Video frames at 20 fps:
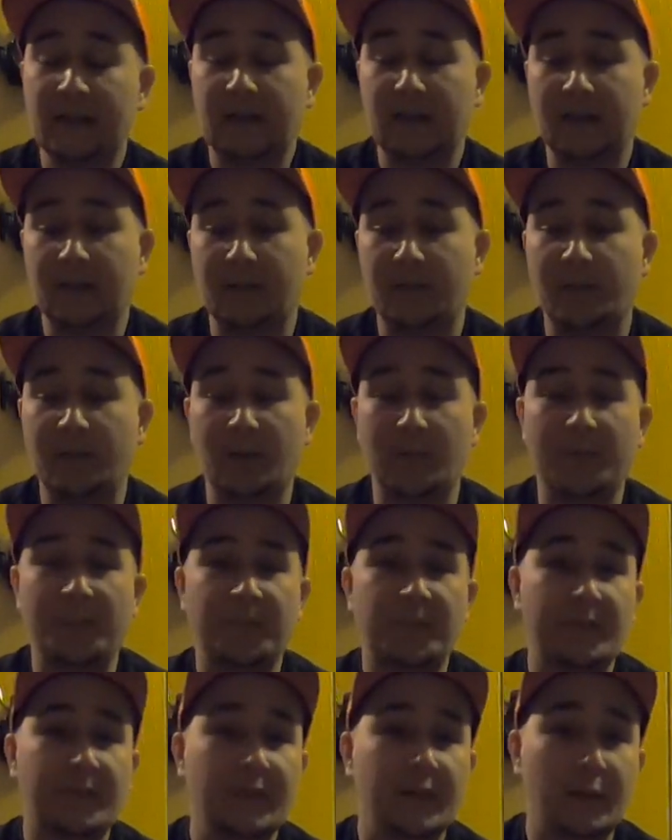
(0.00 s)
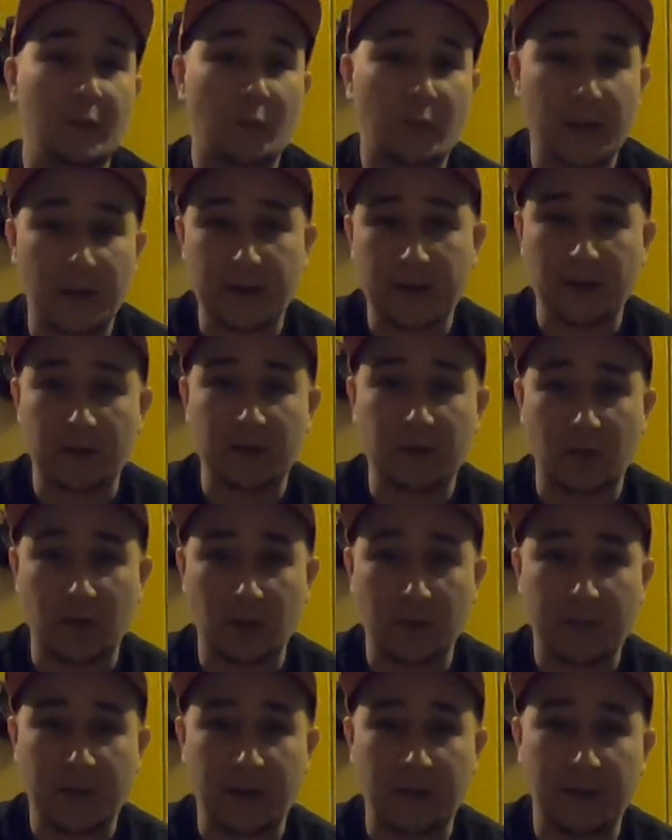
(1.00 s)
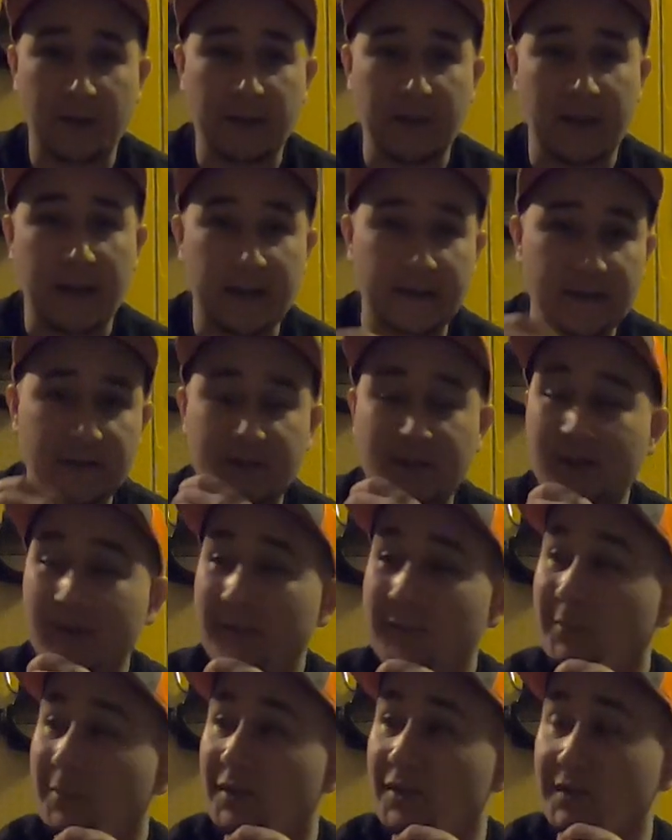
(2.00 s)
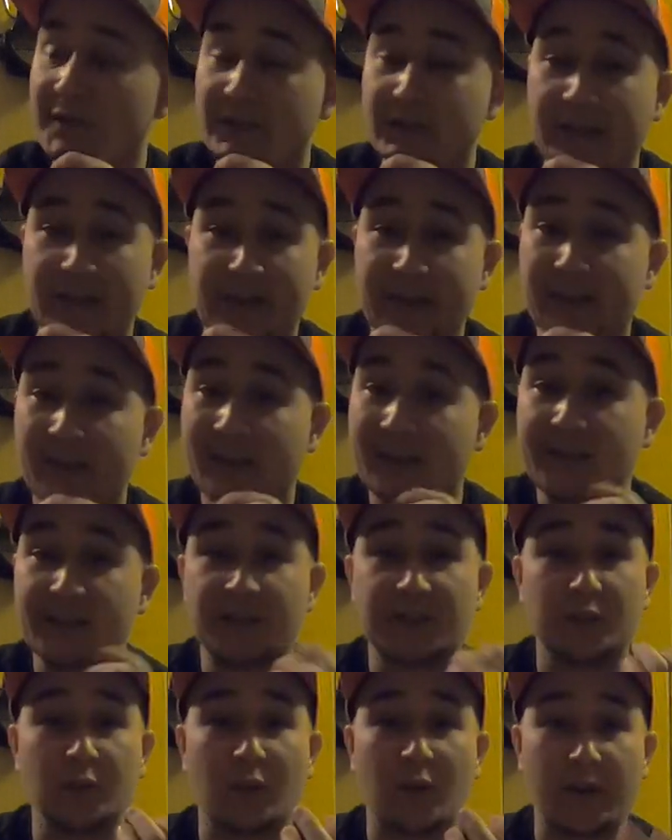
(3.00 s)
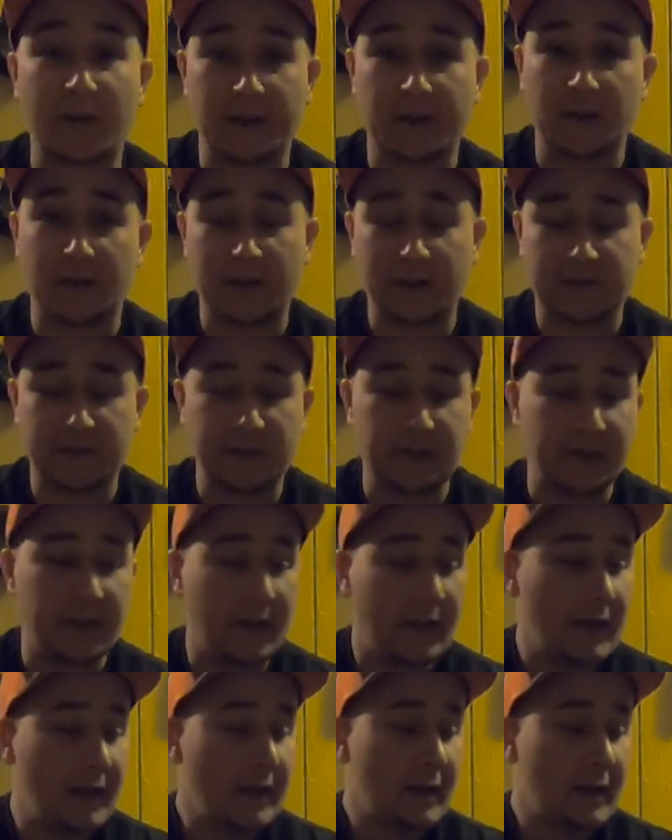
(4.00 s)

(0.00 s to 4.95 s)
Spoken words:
But we're not here to talk about that stuff per se unless you are interested.